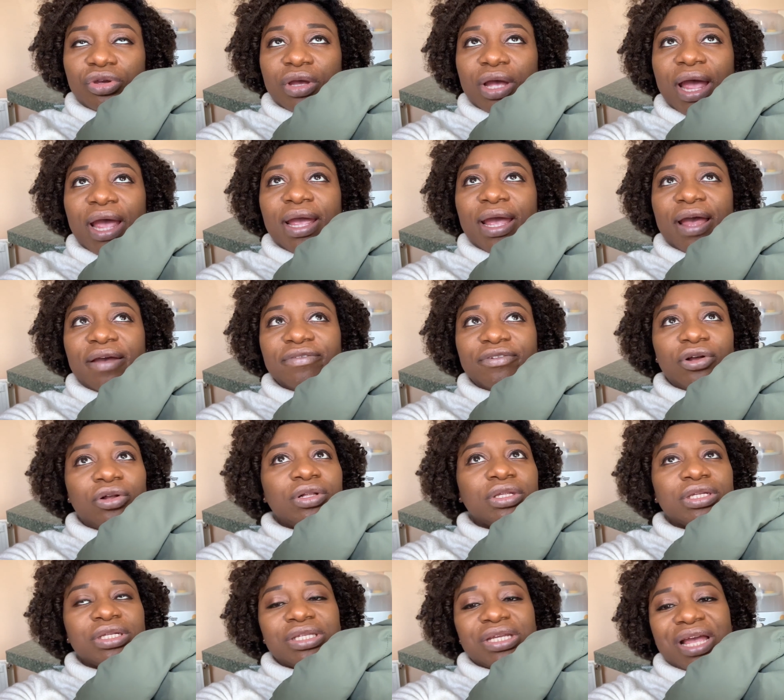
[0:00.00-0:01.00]
I have
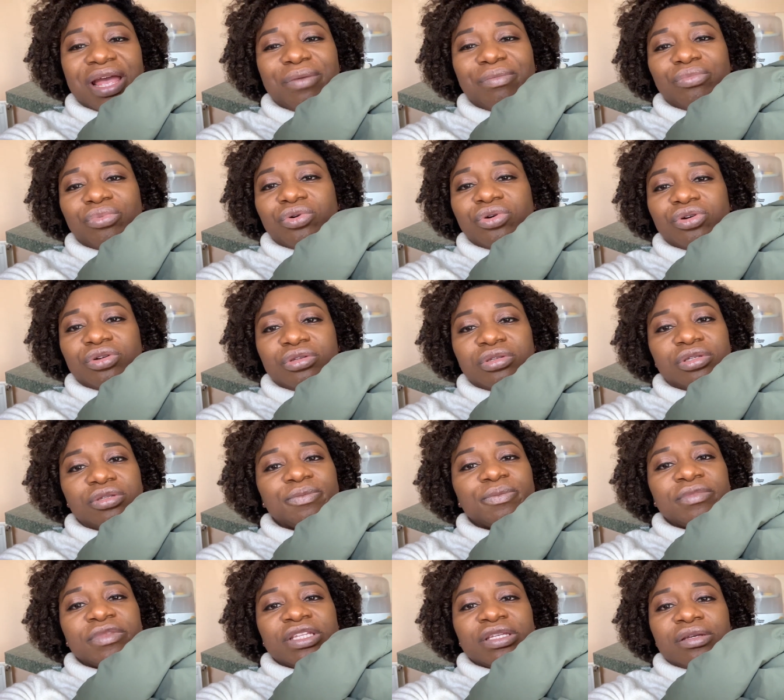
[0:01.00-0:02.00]
all the time, but
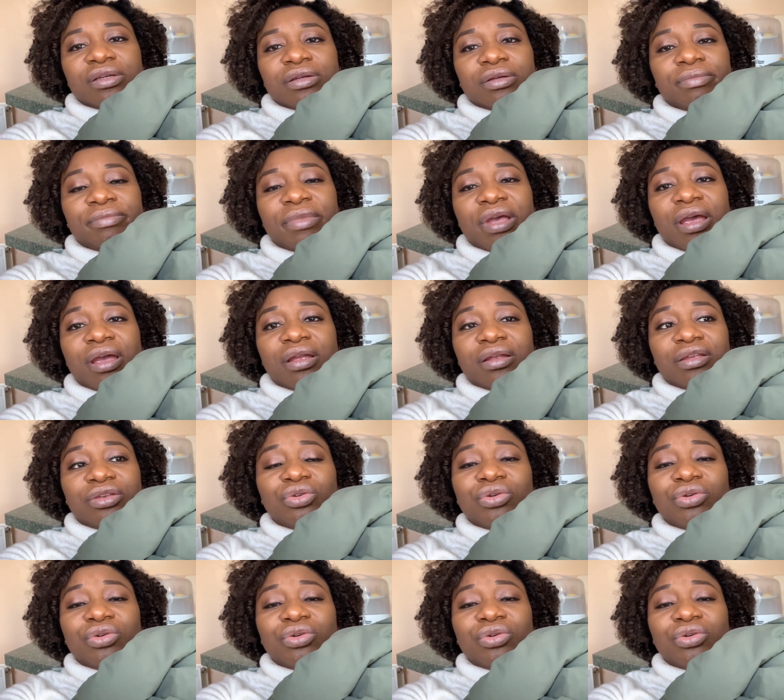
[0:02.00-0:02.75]
man,